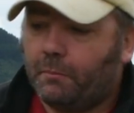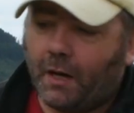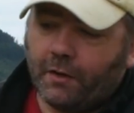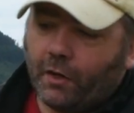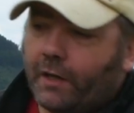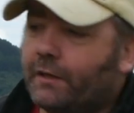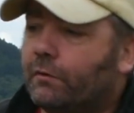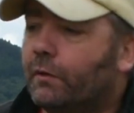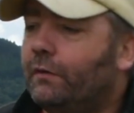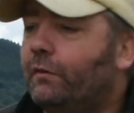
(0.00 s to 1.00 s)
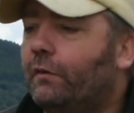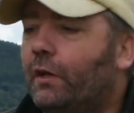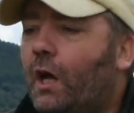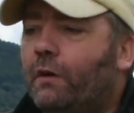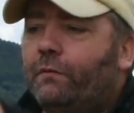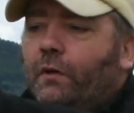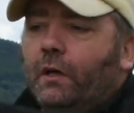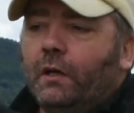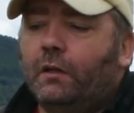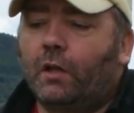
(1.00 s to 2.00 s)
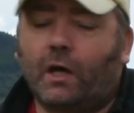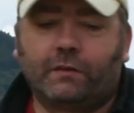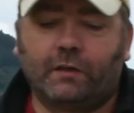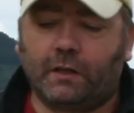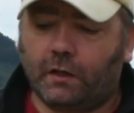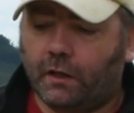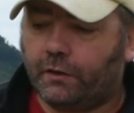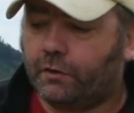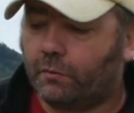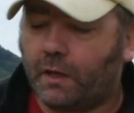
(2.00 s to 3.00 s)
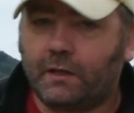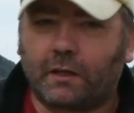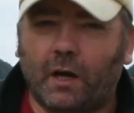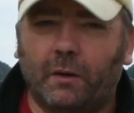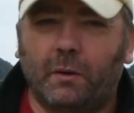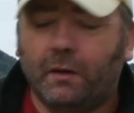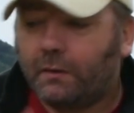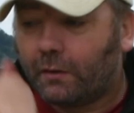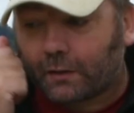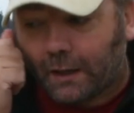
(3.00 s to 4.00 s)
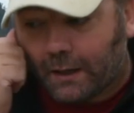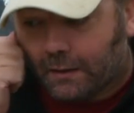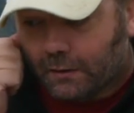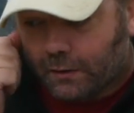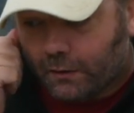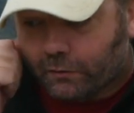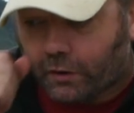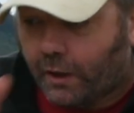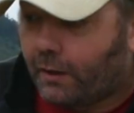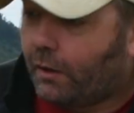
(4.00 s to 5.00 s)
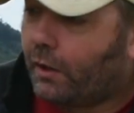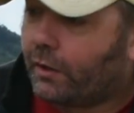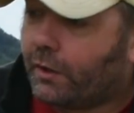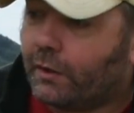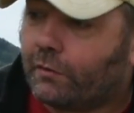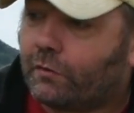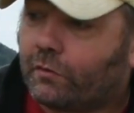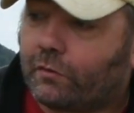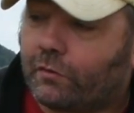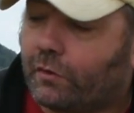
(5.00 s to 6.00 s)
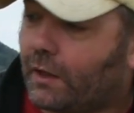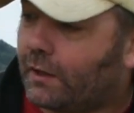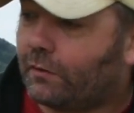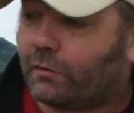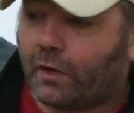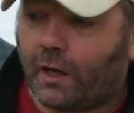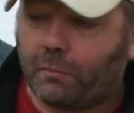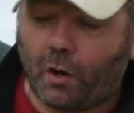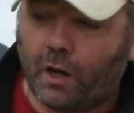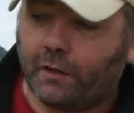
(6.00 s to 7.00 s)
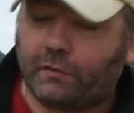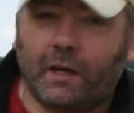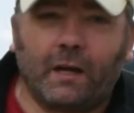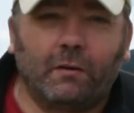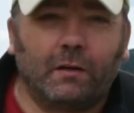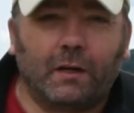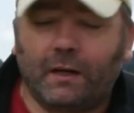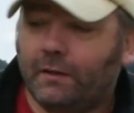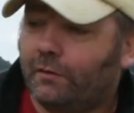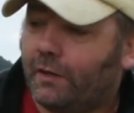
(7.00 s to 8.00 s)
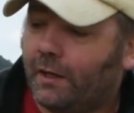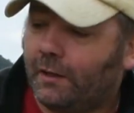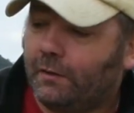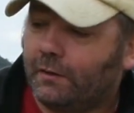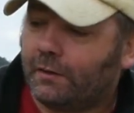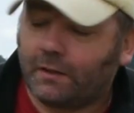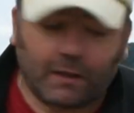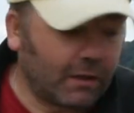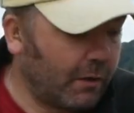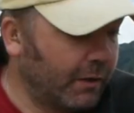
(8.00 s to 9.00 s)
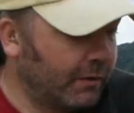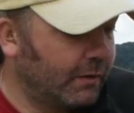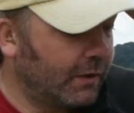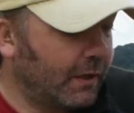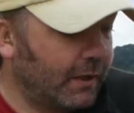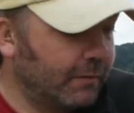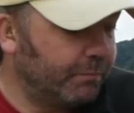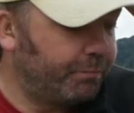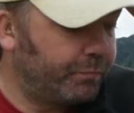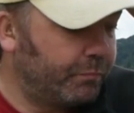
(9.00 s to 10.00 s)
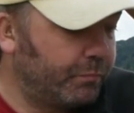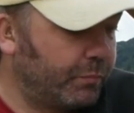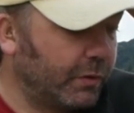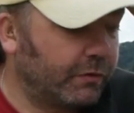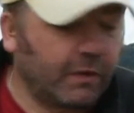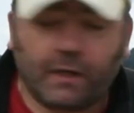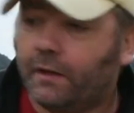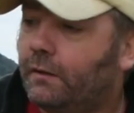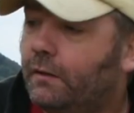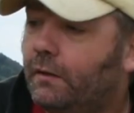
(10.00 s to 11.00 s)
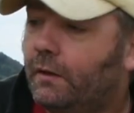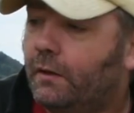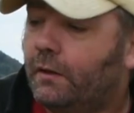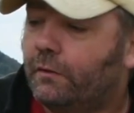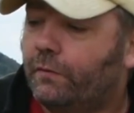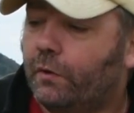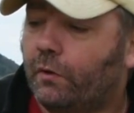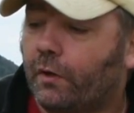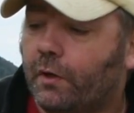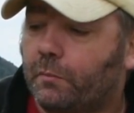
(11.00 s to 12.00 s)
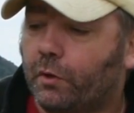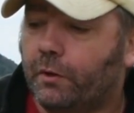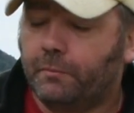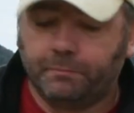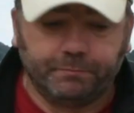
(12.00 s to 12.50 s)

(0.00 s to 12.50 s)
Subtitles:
About 90 degrees is enough. Light it and you're ready to go. Okay, so I'm going to take it behind us now and get going and put food on in a brew.